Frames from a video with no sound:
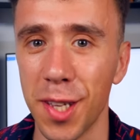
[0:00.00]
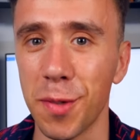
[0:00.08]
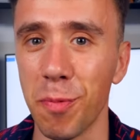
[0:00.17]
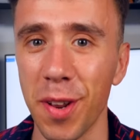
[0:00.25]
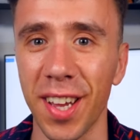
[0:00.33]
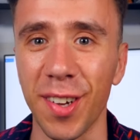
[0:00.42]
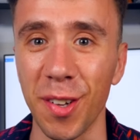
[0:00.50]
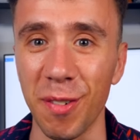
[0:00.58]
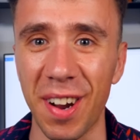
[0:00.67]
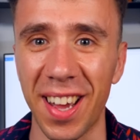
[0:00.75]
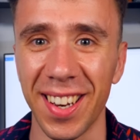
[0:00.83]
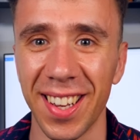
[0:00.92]
It's pretty
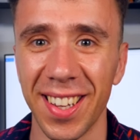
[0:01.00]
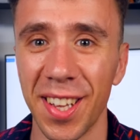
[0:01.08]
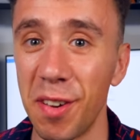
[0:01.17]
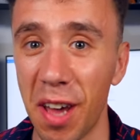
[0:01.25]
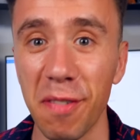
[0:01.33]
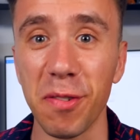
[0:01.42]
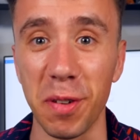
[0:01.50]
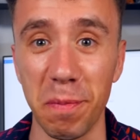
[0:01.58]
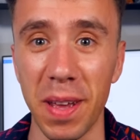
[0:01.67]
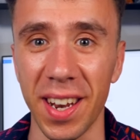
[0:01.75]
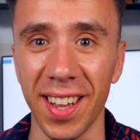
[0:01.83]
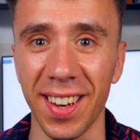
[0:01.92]
cool, right? You have to
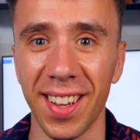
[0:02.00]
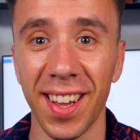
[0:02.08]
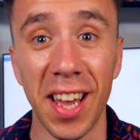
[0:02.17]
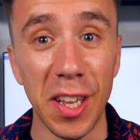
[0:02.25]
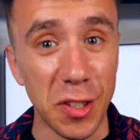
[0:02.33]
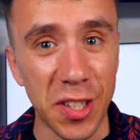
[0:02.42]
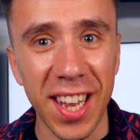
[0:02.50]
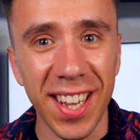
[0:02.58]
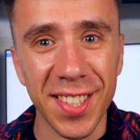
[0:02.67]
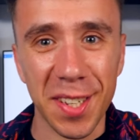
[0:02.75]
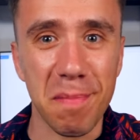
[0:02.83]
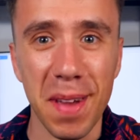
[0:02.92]
admit it. A
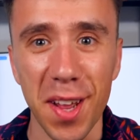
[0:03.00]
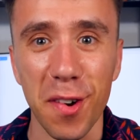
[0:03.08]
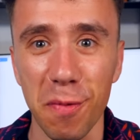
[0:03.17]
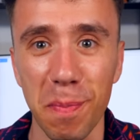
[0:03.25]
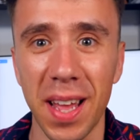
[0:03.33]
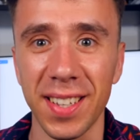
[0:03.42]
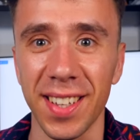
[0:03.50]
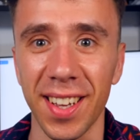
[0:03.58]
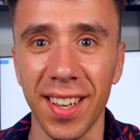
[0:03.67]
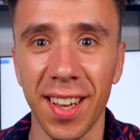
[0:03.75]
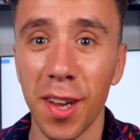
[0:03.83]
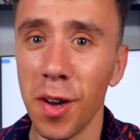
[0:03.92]
jet engine made out of
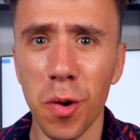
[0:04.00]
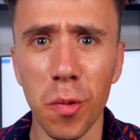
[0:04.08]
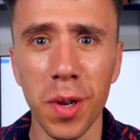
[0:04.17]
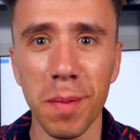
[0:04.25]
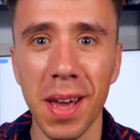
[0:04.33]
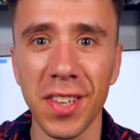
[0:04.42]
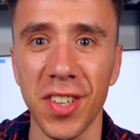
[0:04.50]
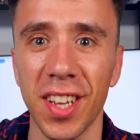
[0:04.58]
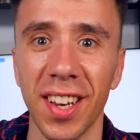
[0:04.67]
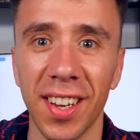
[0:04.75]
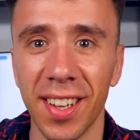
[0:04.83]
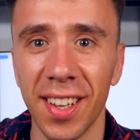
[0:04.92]
plastic. Who would
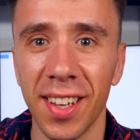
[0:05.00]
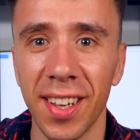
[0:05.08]
imagine it?